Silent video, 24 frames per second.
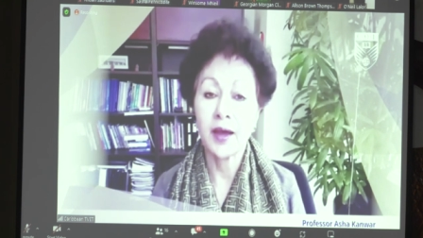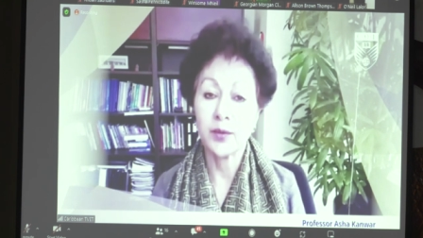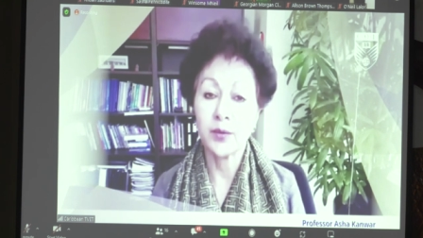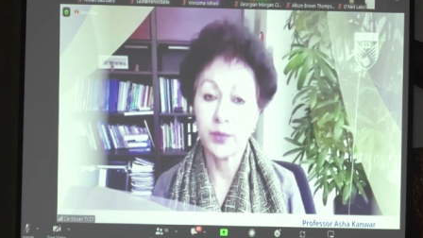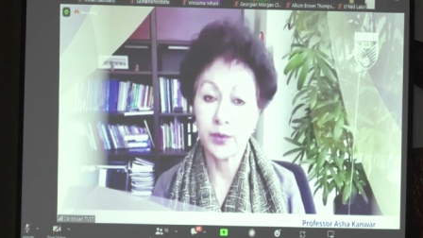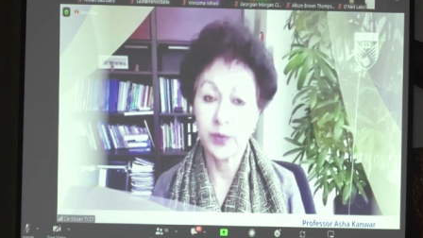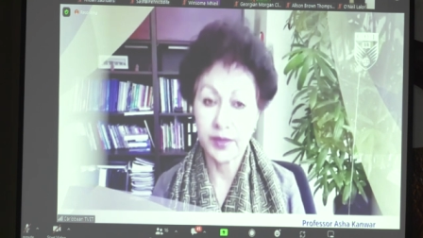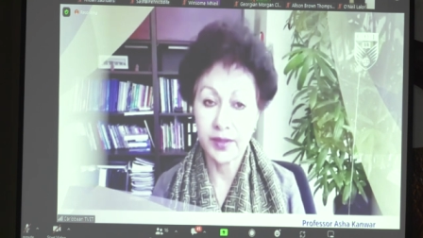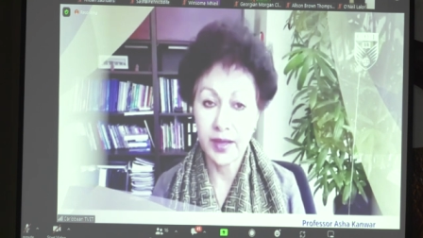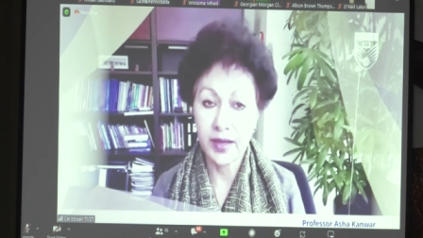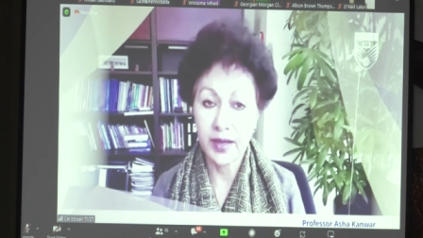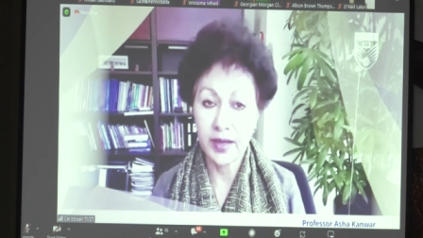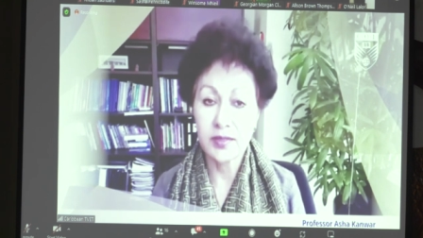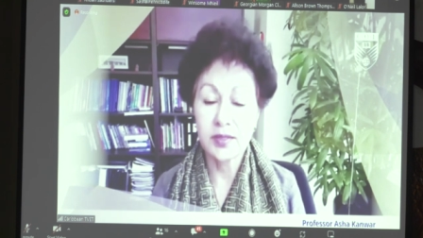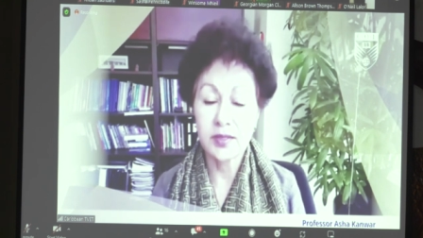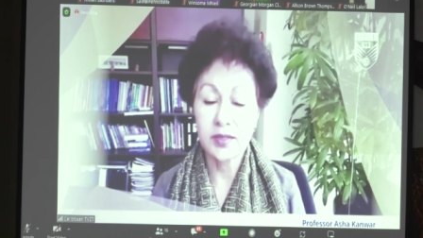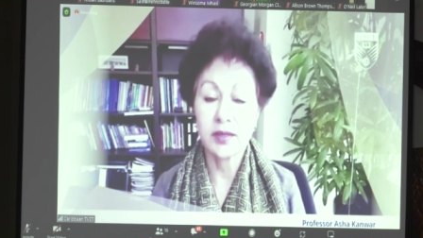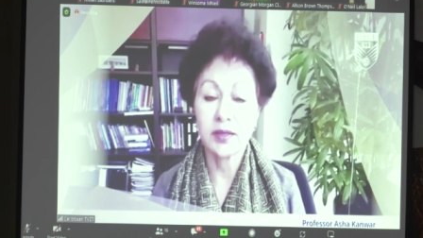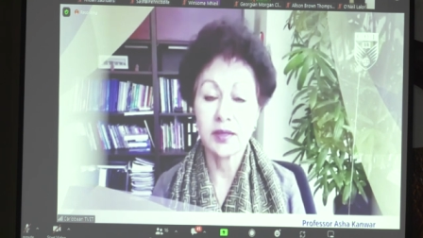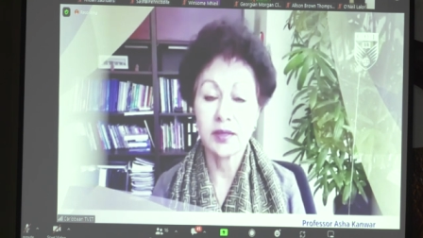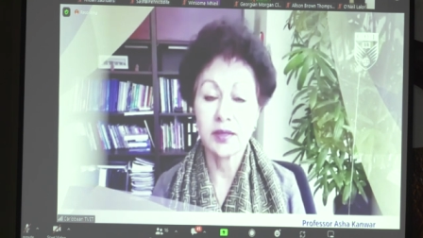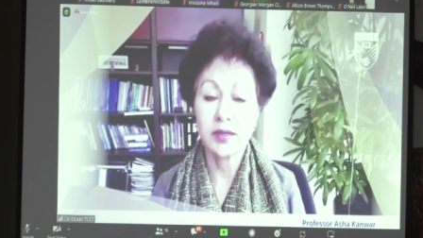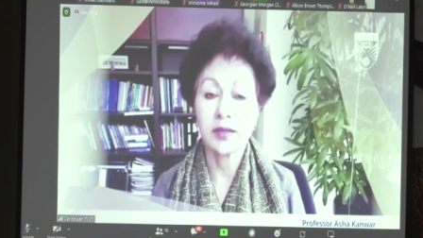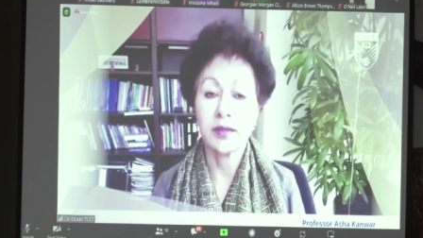And with
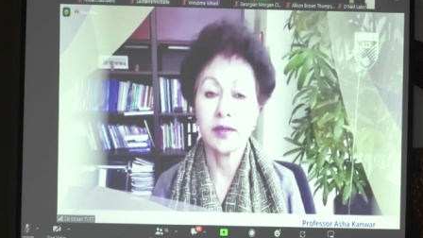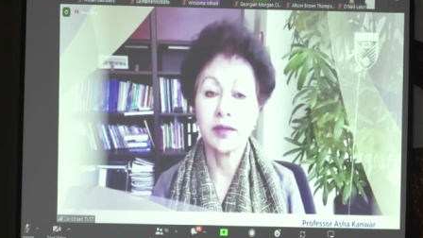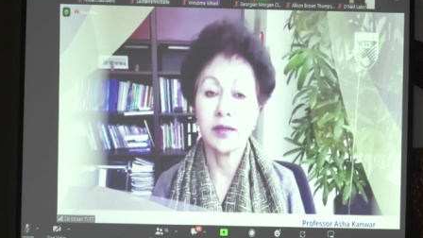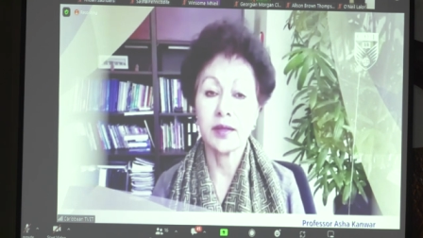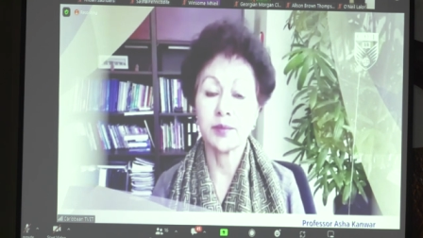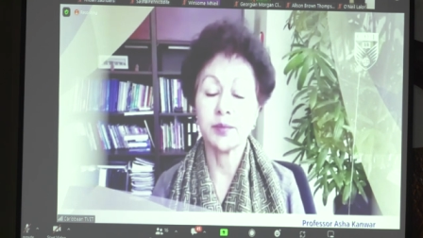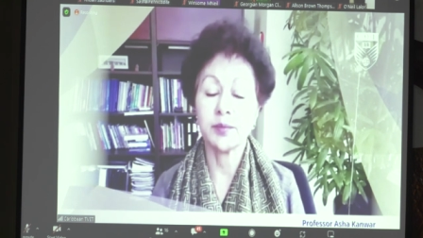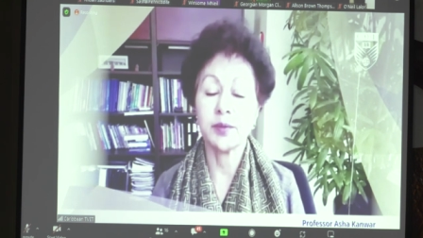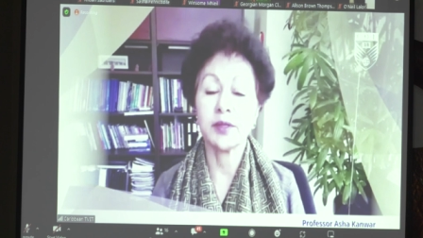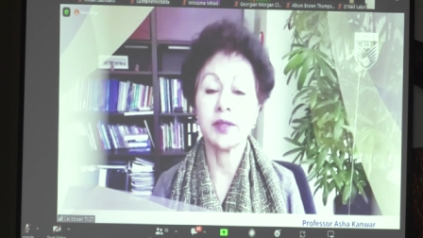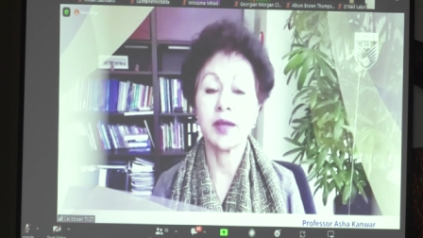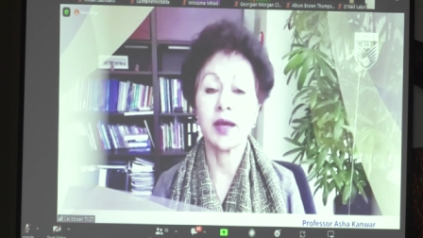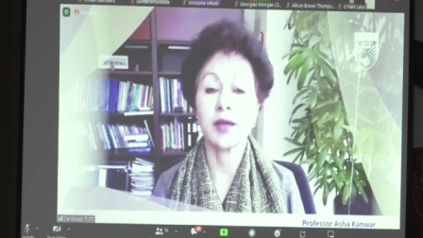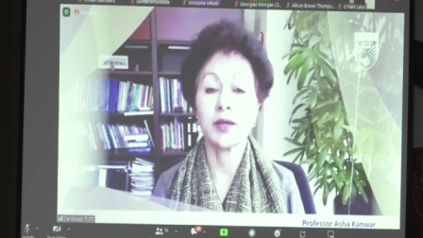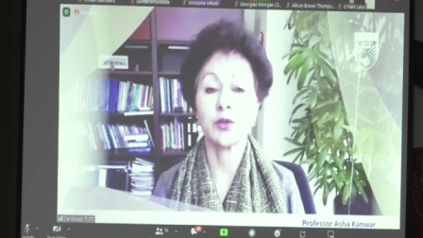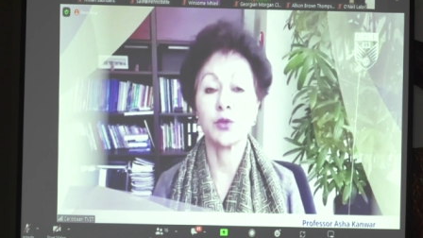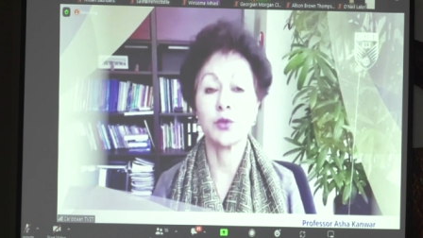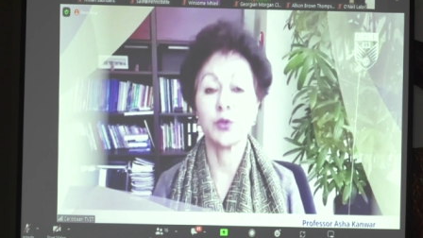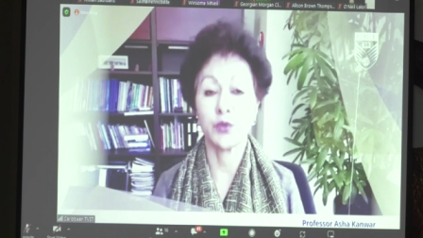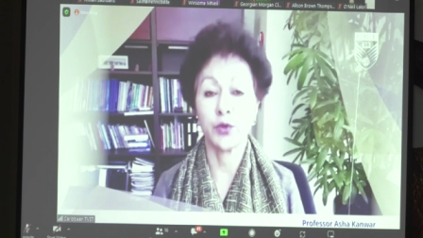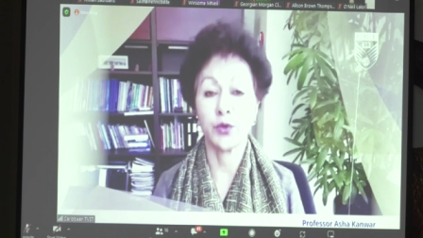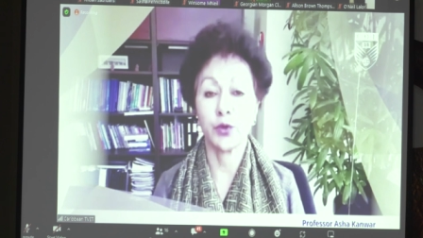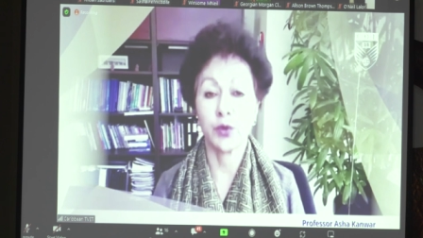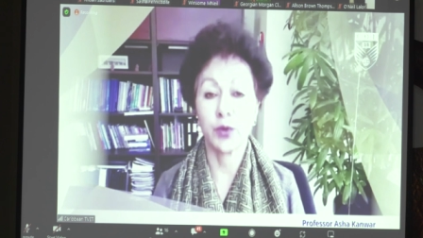that, let me
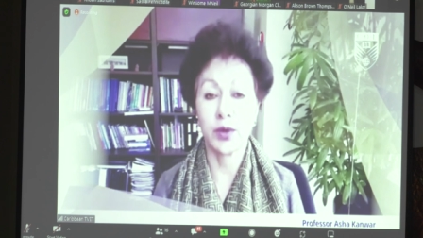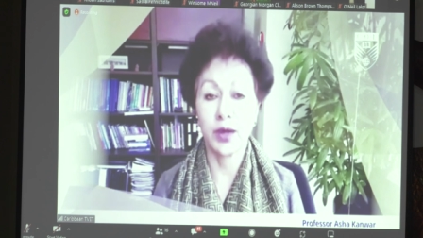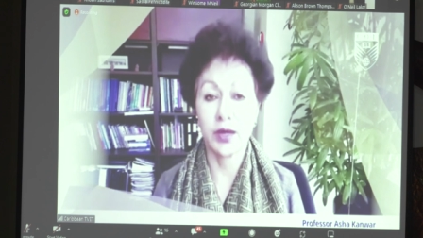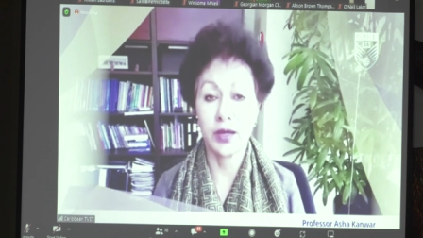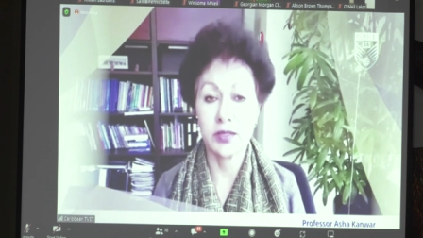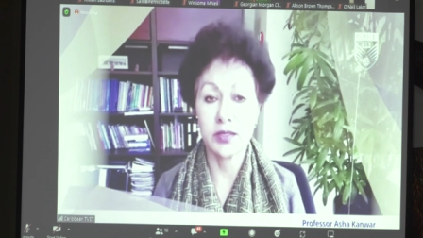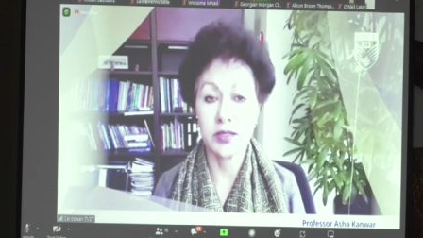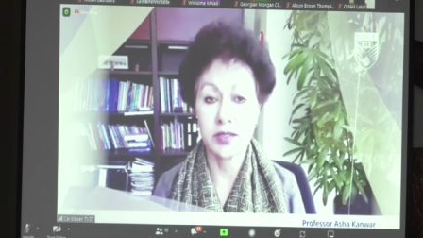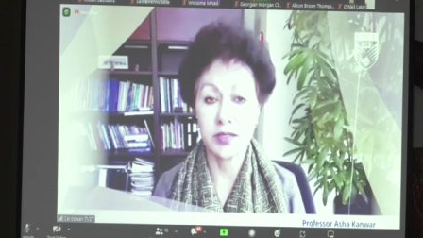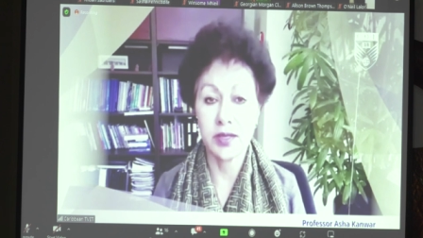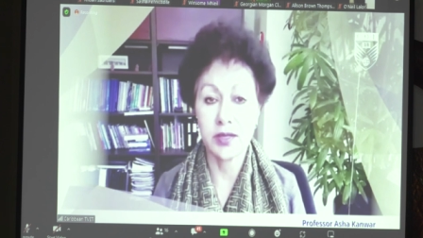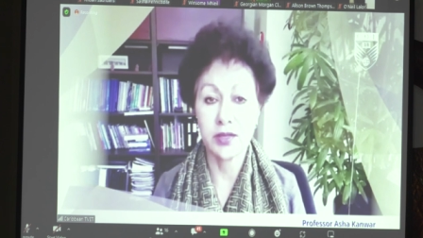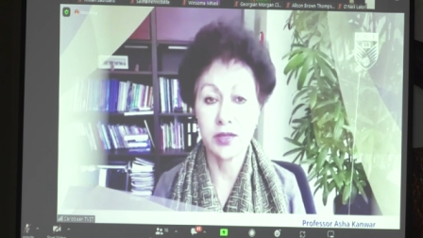thank you for your kind